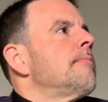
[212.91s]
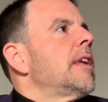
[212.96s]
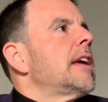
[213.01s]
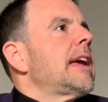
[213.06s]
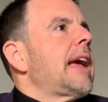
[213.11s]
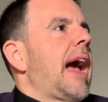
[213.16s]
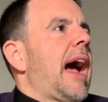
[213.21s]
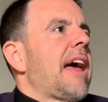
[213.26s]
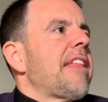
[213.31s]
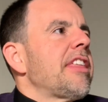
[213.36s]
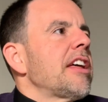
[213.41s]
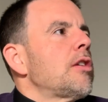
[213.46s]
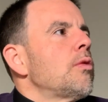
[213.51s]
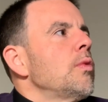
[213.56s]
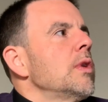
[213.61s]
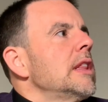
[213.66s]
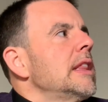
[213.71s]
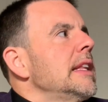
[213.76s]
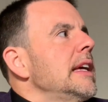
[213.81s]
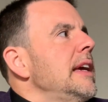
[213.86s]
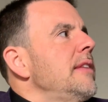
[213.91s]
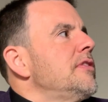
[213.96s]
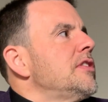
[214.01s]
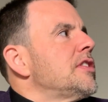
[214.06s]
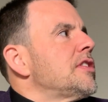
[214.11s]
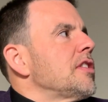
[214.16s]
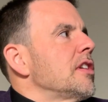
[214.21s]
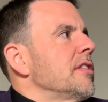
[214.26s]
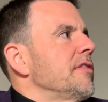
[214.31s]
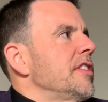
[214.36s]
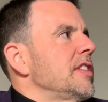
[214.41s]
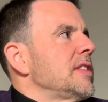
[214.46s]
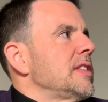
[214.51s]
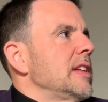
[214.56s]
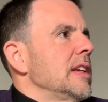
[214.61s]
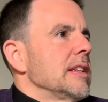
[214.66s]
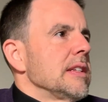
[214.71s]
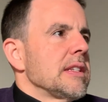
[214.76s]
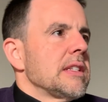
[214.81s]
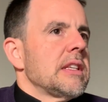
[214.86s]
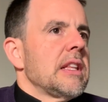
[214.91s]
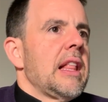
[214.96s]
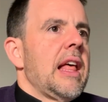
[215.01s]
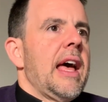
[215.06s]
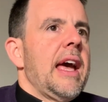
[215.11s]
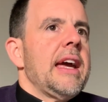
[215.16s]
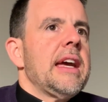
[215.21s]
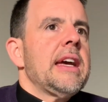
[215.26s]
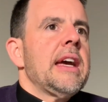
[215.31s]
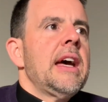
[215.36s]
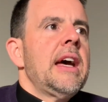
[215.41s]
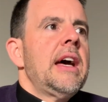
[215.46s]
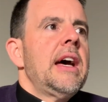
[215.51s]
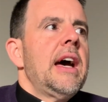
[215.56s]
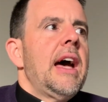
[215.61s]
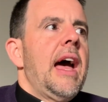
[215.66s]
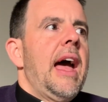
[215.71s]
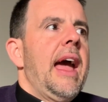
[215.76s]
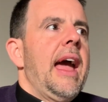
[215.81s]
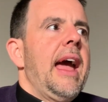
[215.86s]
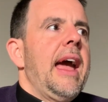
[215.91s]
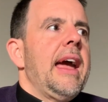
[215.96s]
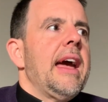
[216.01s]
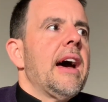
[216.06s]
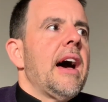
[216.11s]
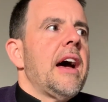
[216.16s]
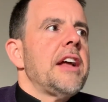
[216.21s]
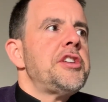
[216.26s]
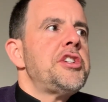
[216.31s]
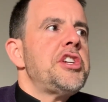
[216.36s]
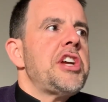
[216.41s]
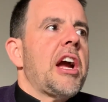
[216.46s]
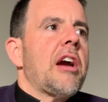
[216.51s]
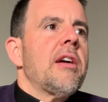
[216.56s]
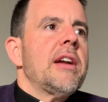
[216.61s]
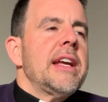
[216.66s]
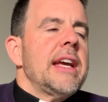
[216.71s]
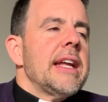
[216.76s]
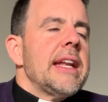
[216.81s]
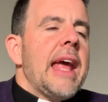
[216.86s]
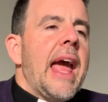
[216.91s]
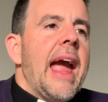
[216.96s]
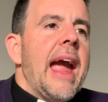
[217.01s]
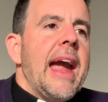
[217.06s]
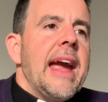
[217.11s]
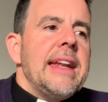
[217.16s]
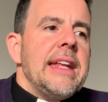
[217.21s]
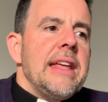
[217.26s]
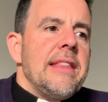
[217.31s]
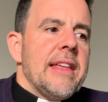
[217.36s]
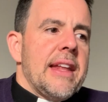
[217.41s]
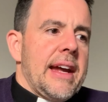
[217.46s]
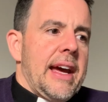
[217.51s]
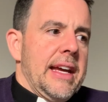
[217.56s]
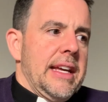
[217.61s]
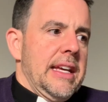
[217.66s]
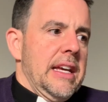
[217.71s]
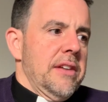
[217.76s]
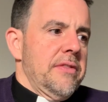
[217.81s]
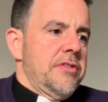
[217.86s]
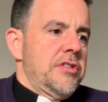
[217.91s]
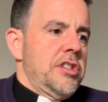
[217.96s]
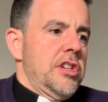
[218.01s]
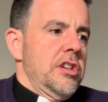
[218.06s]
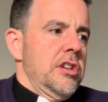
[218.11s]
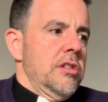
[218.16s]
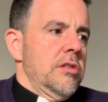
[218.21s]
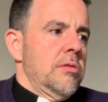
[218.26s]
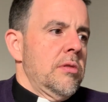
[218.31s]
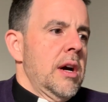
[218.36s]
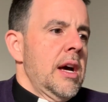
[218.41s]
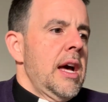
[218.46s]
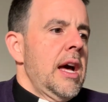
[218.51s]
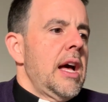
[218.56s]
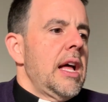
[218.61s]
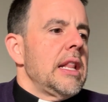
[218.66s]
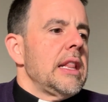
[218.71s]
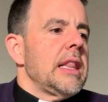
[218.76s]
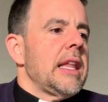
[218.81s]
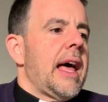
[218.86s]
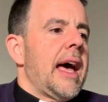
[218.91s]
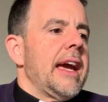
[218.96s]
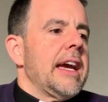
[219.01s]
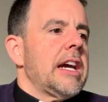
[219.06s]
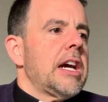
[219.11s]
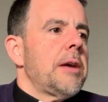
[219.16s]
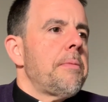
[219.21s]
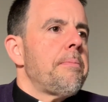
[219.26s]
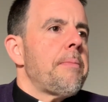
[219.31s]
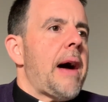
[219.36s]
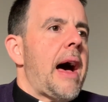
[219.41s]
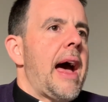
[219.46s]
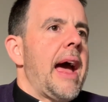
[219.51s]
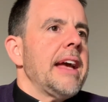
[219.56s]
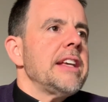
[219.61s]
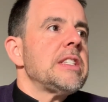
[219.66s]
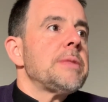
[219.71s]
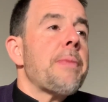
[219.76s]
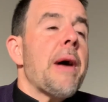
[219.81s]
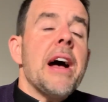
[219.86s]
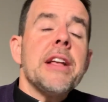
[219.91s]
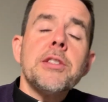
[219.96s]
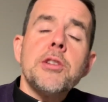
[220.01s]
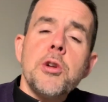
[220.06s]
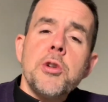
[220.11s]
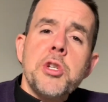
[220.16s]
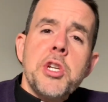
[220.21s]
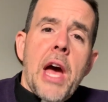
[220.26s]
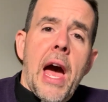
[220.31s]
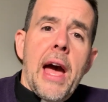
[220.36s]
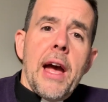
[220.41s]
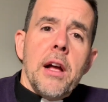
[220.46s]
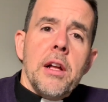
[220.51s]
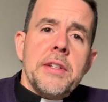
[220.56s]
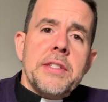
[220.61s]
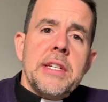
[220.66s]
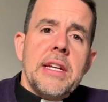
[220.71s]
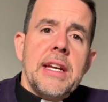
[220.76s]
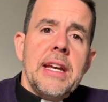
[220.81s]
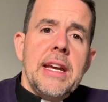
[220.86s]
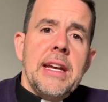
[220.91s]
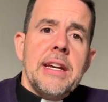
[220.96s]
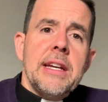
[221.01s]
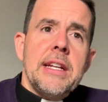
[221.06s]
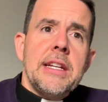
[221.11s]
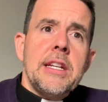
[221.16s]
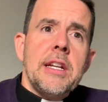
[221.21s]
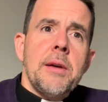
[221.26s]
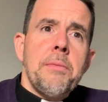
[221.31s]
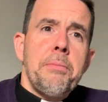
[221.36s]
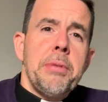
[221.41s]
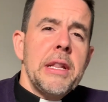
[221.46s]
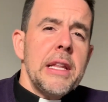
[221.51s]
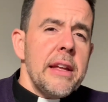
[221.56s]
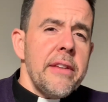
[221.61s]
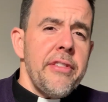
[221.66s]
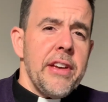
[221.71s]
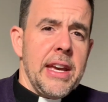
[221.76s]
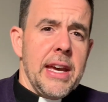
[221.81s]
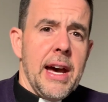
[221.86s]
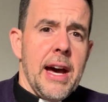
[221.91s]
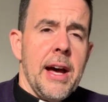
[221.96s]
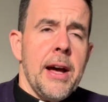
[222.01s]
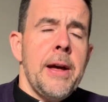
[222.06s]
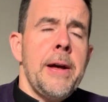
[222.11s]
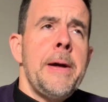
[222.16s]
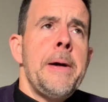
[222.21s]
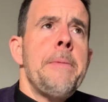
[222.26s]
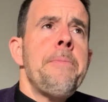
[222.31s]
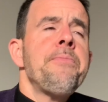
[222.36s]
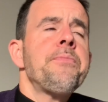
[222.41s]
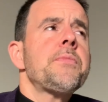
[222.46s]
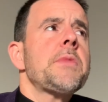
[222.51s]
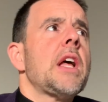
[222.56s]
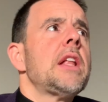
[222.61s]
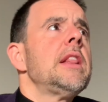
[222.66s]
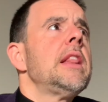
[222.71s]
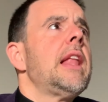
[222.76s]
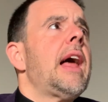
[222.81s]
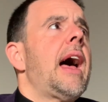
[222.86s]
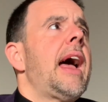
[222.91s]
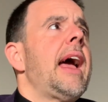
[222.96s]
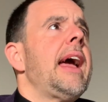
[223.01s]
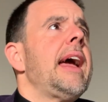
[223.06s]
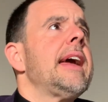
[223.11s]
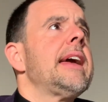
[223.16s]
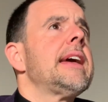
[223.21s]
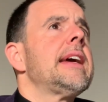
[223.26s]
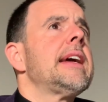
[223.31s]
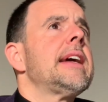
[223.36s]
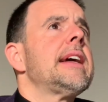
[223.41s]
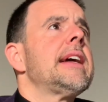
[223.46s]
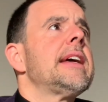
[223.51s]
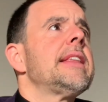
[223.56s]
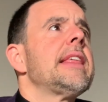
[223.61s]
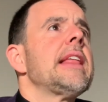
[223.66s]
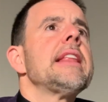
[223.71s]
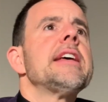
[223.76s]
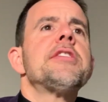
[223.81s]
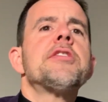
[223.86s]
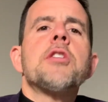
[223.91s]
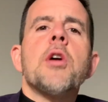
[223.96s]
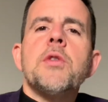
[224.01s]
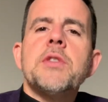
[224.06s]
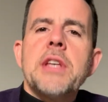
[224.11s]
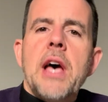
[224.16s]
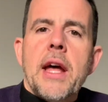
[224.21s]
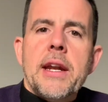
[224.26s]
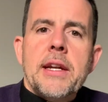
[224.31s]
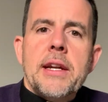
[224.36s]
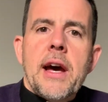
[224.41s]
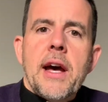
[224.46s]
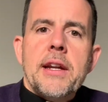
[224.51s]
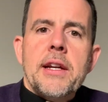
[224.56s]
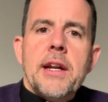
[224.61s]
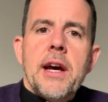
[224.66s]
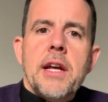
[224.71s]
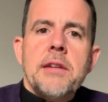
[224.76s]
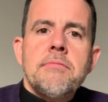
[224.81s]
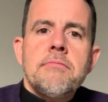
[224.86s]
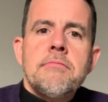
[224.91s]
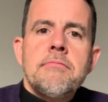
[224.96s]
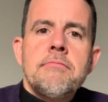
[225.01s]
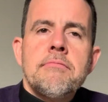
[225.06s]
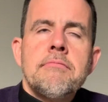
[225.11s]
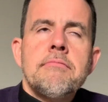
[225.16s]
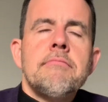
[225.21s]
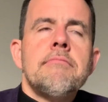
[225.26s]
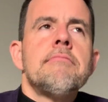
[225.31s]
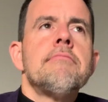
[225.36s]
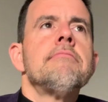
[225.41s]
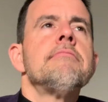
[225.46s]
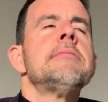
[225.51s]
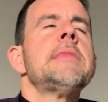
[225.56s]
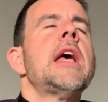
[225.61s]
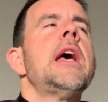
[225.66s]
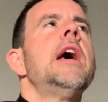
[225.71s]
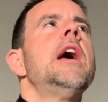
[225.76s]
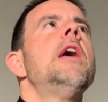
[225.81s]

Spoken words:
Catholic relief services, like a charity in Haiti that I give to, like my sponsor child in Bolivia, like the list goes on and on and on.